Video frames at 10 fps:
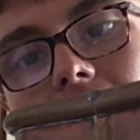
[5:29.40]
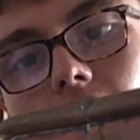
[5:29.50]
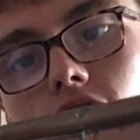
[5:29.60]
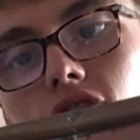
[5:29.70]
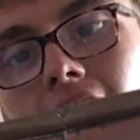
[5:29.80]
these
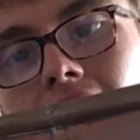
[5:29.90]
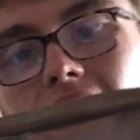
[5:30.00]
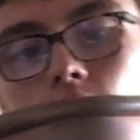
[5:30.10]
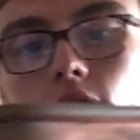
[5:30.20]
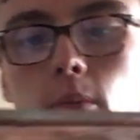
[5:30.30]
little
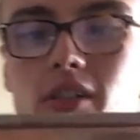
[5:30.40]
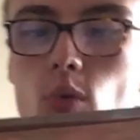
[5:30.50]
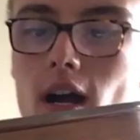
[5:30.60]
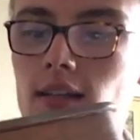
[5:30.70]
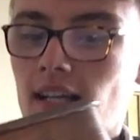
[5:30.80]
wings on them as
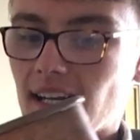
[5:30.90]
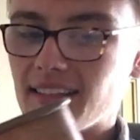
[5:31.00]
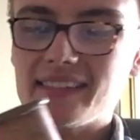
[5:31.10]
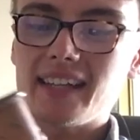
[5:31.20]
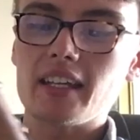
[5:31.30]
well.
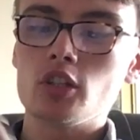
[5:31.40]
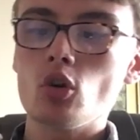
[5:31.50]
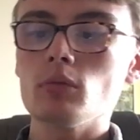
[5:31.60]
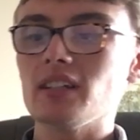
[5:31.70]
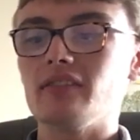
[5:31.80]
And as I say, you
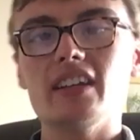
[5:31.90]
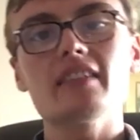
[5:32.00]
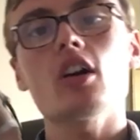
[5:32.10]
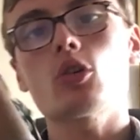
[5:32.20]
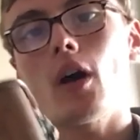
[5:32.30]
normally,
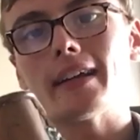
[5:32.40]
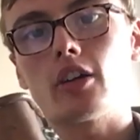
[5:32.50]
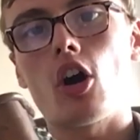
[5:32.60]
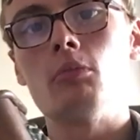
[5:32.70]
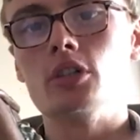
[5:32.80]
these are quite
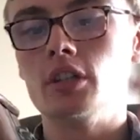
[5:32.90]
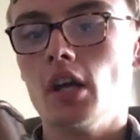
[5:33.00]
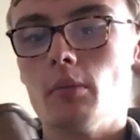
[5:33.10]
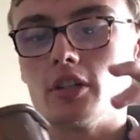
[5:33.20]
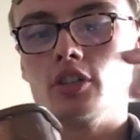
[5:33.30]
common,
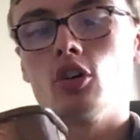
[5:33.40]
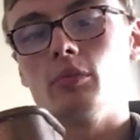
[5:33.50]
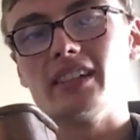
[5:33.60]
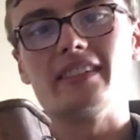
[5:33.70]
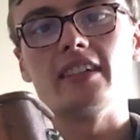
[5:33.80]
but you
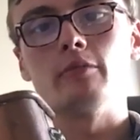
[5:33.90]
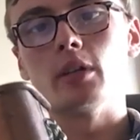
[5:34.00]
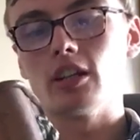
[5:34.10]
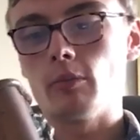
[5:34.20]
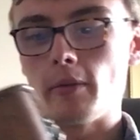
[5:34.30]
normally see
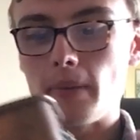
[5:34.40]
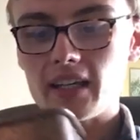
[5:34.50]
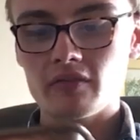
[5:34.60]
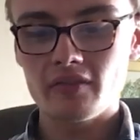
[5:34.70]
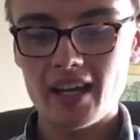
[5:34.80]
them a little bit
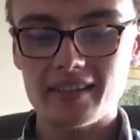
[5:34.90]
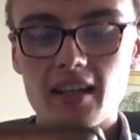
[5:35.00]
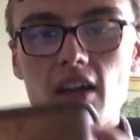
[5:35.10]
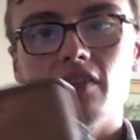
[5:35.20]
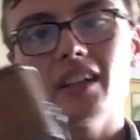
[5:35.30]
bigger than
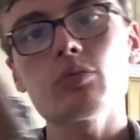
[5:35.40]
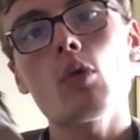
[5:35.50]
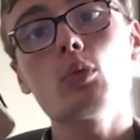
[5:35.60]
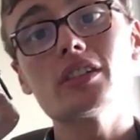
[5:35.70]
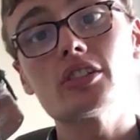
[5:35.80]
this. This
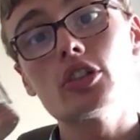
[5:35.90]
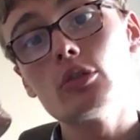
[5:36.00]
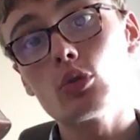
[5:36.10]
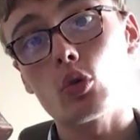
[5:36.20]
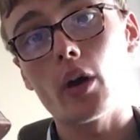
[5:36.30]
one was
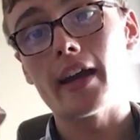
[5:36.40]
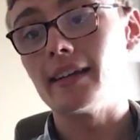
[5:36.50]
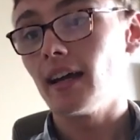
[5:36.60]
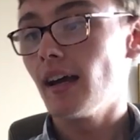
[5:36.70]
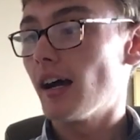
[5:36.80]
two
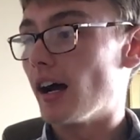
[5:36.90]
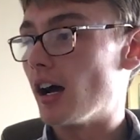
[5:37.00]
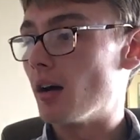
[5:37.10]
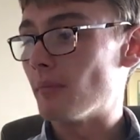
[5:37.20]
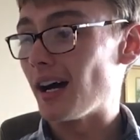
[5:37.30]
quid,
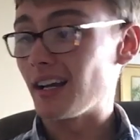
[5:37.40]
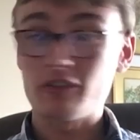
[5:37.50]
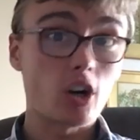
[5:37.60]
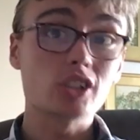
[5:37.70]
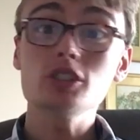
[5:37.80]
um, and I
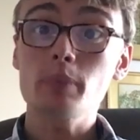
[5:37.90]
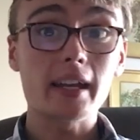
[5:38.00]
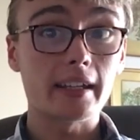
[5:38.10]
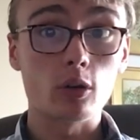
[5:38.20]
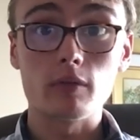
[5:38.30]
thought I'd just
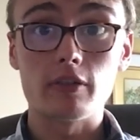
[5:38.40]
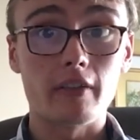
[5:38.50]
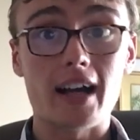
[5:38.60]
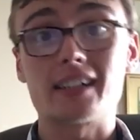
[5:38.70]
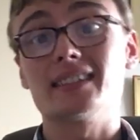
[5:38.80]
pick it up for
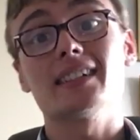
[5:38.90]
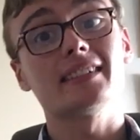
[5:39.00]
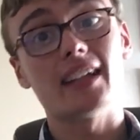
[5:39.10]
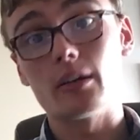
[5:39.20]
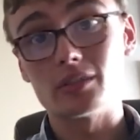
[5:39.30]
that, because as
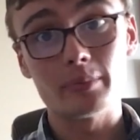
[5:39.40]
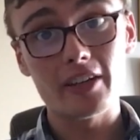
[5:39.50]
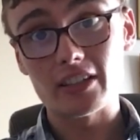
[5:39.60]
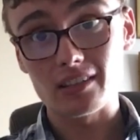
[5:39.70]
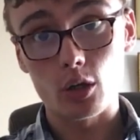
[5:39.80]
I say, it was a
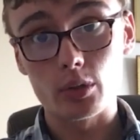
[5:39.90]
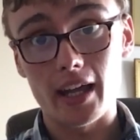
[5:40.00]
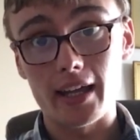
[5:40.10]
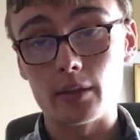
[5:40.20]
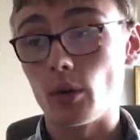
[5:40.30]
bit of a slow
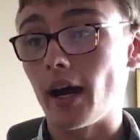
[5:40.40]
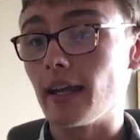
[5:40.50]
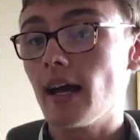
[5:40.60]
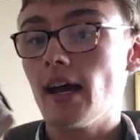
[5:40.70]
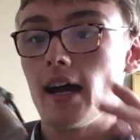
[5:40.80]
day
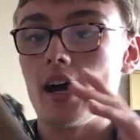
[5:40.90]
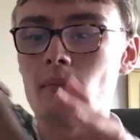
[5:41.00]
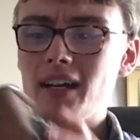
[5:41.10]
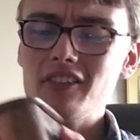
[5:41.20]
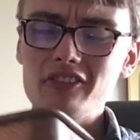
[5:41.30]
anyway.
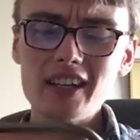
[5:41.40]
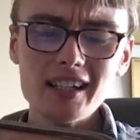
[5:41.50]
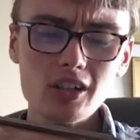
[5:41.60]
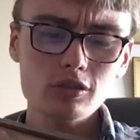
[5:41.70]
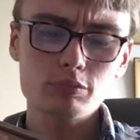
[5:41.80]
Um, and I
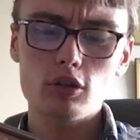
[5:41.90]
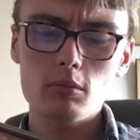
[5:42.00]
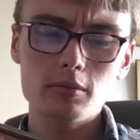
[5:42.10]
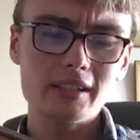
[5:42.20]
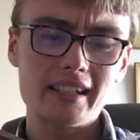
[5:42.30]
think I could
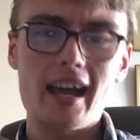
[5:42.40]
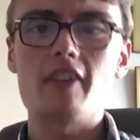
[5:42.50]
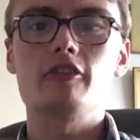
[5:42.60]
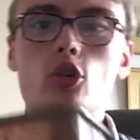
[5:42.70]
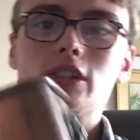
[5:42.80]
probably
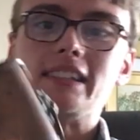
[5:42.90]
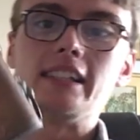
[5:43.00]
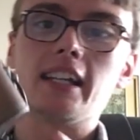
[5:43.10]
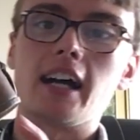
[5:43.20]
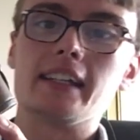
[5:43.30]
get
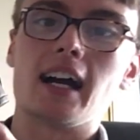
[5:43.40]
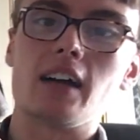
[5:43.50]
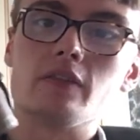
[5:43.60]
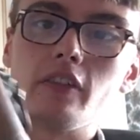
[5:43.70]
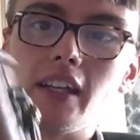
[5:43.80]
fourteen ninety
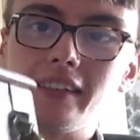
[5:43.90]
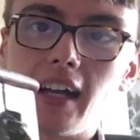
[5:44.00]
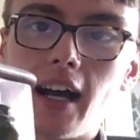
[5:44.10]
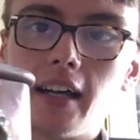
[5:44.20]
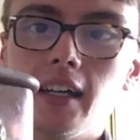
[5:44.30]
nine for this
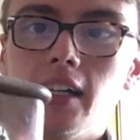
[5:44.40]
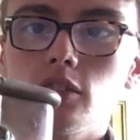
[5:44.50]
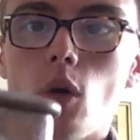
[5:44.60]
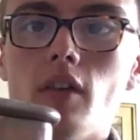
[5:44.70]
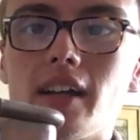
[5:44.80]
guy,
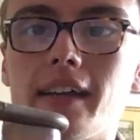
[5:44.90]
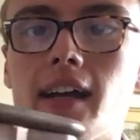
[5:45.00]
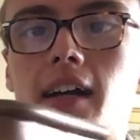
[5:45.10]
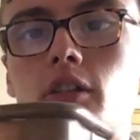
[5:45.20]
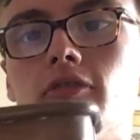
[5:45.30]
twelve ninety
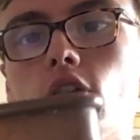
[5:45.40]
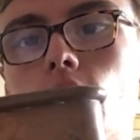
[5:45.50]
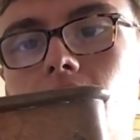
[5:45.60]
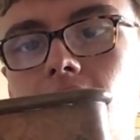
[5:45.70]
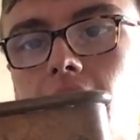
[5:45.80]
nine or
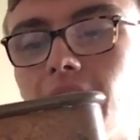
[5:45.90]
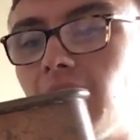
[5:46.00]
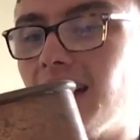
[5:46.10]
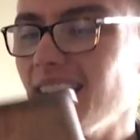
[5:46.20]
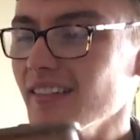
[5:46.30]
fourteen ninety
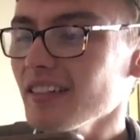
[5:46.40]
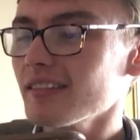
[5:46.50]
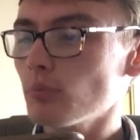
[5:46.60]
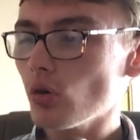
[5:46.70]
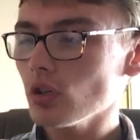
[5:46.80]
nine. It is a
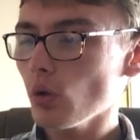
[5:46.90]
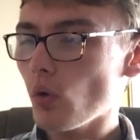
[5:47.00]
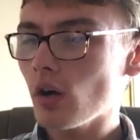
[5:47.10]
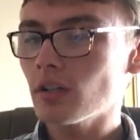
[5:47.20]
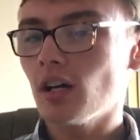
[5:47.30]
smaller
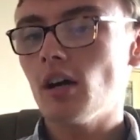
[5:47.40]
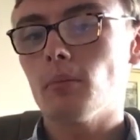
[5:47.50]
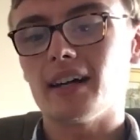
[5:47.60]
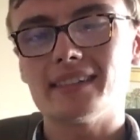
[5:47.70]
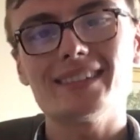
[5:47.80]
one,
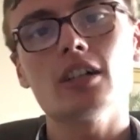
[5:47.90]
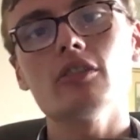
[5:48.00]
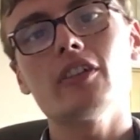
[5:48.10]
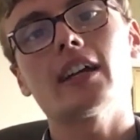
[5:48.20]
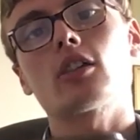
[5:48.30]
but I
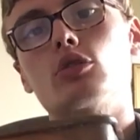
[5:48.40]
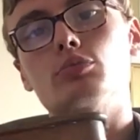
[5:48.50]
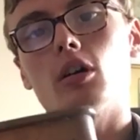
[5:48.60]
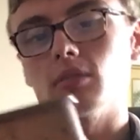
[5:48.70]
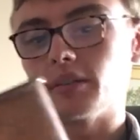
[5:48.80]
still think I
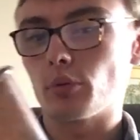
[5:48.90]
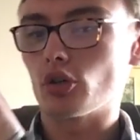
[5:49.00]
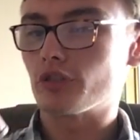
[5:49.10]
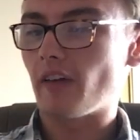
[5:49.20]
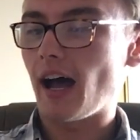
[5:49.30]
could probably
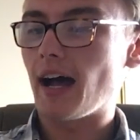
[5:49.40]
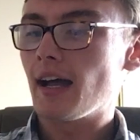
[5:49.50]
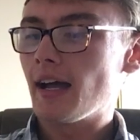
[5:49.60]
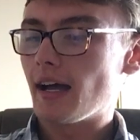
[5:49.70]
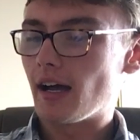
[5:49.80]
push that.
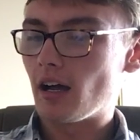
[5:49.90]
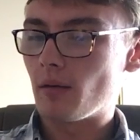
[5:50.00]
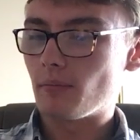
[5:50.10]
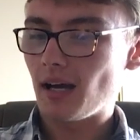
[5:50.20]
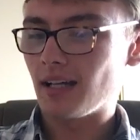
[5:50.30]

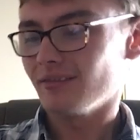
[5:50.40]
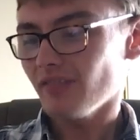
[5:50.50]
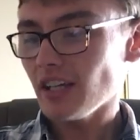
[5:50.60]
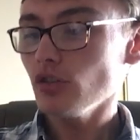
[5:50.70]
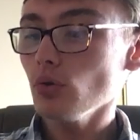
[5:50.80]
Um, and
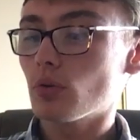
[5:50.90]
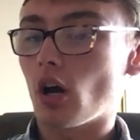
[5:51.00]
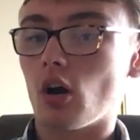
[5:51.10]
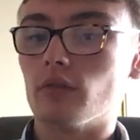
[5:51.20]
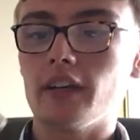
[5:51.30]
they do
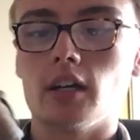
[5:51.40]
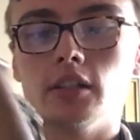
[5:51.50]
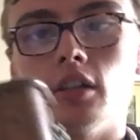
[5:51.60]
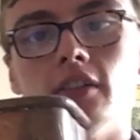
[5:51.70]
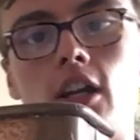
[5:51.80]
go, you know,
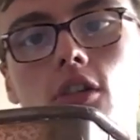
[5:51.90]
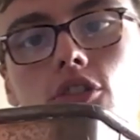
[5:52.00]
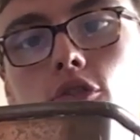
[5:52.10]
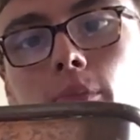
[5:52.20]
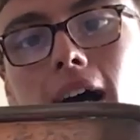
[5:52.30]
you know, they're not
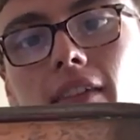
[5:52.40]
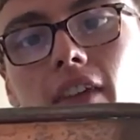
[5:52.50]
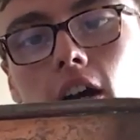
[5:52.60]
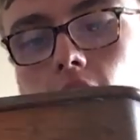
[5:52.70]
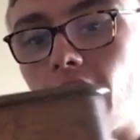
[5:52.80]
too bad.
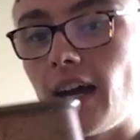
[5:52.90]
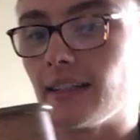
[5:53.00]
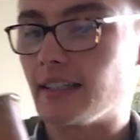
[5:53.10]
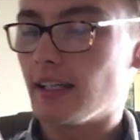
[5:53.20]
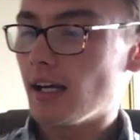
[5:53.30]
They are
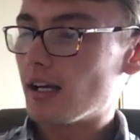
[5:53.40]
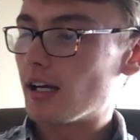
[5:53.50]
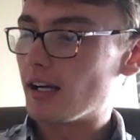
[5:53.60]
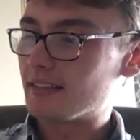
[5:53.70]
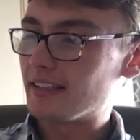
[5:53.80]
fairly
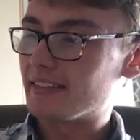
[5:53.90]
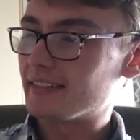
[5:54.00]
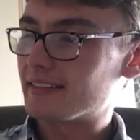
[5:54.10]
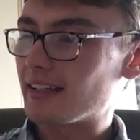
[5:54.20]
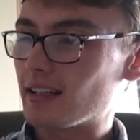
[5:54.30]
uh,
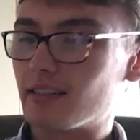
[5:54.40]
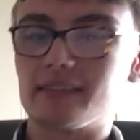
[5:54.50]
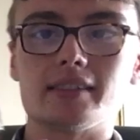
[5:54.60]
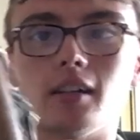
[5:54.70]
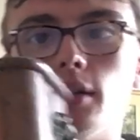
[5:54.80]
decent
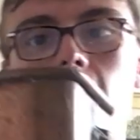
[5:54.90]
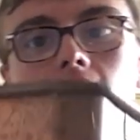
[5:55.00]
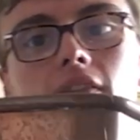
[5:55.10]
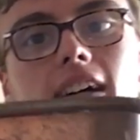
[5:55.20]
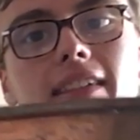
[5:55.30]
sellers. So
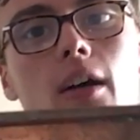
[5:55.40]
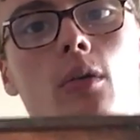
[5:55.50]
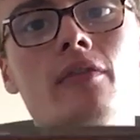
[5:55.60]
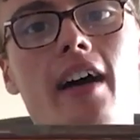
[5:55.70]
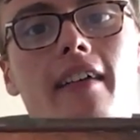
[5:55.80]
yeah, that's that
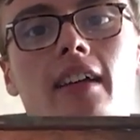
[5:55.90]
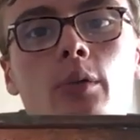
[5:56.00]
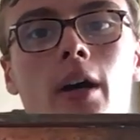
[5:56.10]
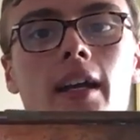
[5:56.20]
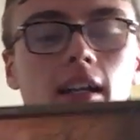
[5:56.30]
one there
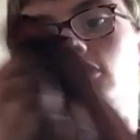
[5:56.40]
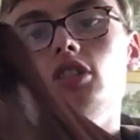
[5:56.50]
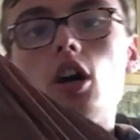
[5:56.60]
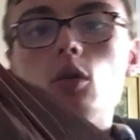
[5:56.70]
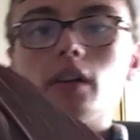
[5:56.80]
anyway.
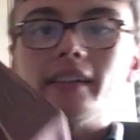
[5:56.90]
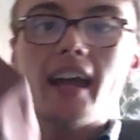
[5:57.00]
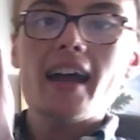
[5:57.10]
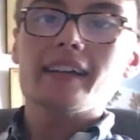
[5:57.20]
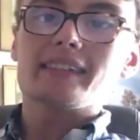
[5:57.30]
So
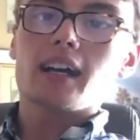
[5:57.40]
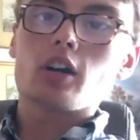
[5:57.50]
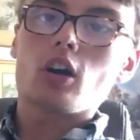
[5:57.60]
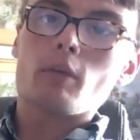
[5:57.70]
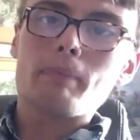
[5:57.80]
next, I
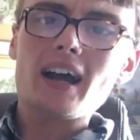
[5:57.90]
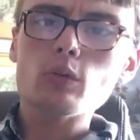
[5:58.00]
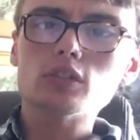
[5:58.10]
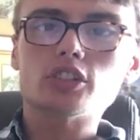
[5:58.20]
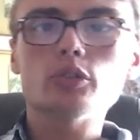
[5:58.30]
got
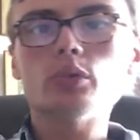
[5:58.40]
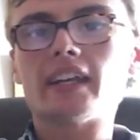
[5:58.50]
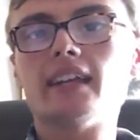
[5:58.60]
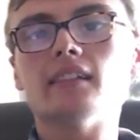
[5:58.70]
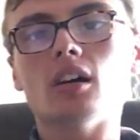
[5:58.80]
about two
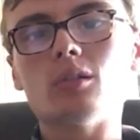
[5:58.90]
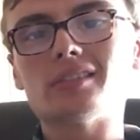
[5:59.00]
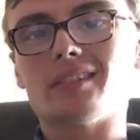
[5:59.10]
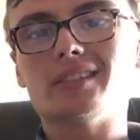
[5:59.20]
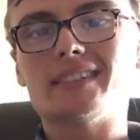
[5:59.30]
kilos
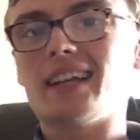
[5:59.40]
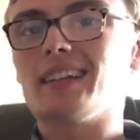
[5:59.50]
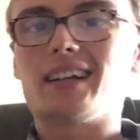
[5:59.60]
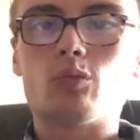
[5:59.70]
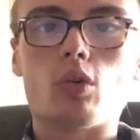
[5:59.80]
kilos, I would say
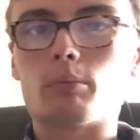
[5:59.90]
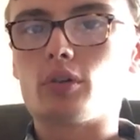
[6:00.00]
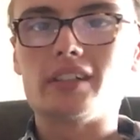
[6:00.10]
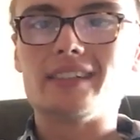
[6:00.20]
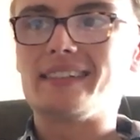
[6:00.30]
like
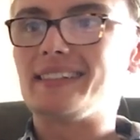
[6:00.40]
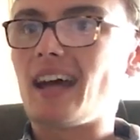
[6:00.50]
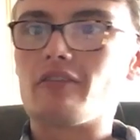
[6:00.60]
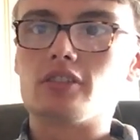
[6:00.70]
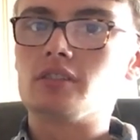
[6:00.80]

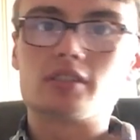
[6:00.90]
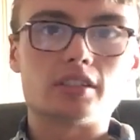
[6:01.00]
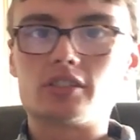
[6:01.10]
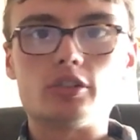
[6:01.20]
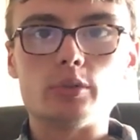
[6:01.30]
1.7
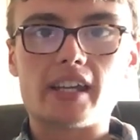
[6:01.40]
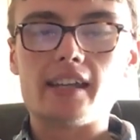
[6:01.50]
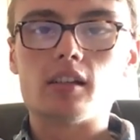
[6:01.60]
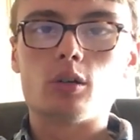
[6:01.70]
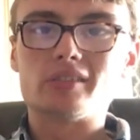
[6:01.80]
to 2
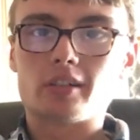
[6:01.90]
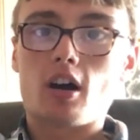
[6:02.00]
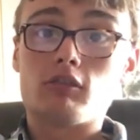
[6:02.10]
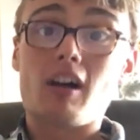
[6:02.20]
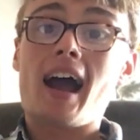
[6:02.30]
kilos
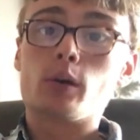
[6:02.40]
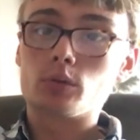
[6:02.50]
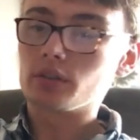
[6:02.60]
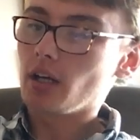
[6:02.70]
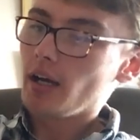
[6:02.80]

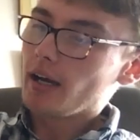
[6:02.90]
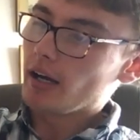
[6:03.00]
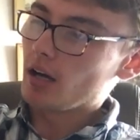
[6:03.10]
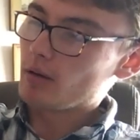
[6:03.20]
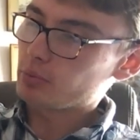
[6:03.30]
around
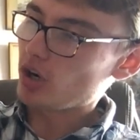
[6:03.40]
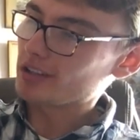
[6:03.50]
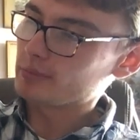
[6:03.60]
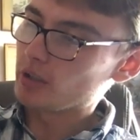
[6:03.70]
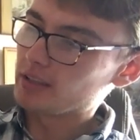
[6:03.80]
um,
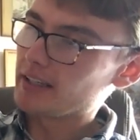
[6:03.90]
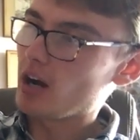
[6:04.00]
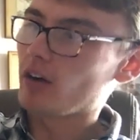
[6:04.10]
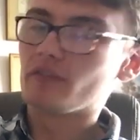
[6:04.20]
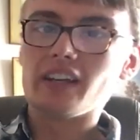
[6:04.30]

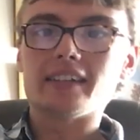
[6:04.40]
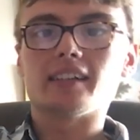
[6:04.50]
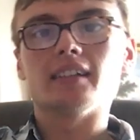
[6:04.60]
approximately of this